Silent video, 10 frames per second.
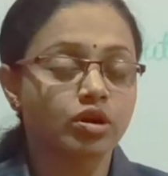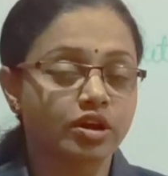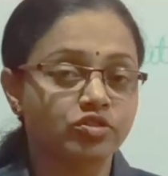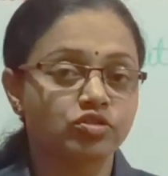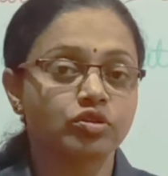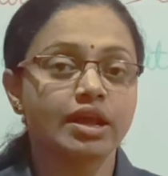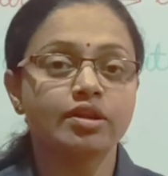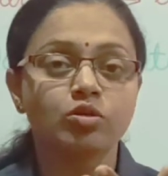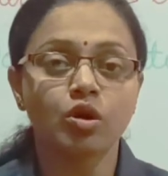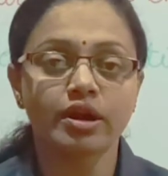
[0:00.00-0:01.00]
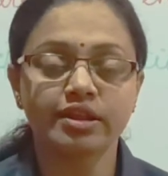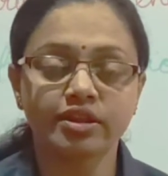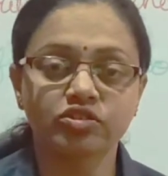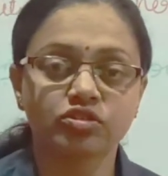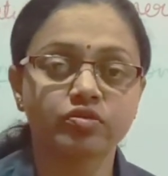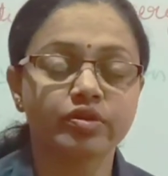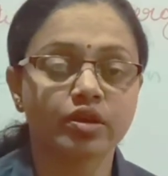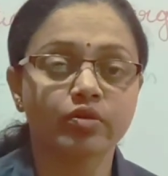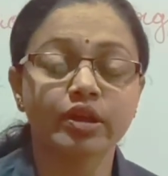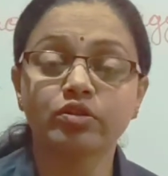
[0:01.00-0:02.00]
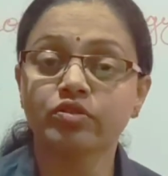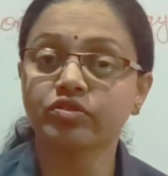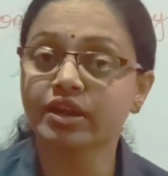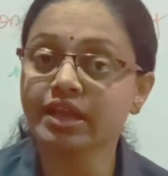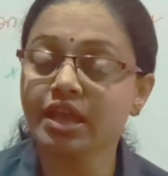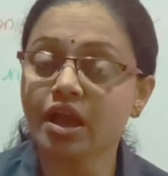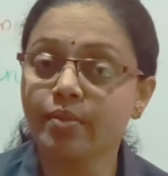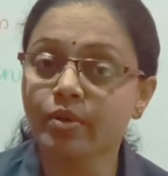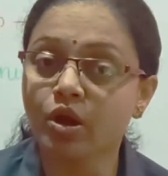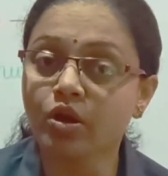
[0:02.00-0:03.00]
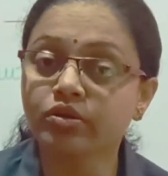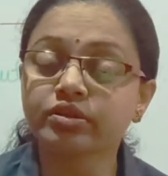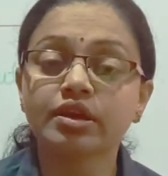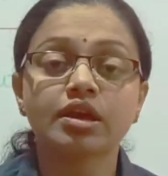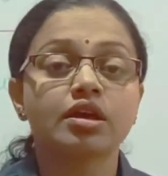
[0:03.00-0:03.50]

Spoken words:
control and coordination, we are going to study about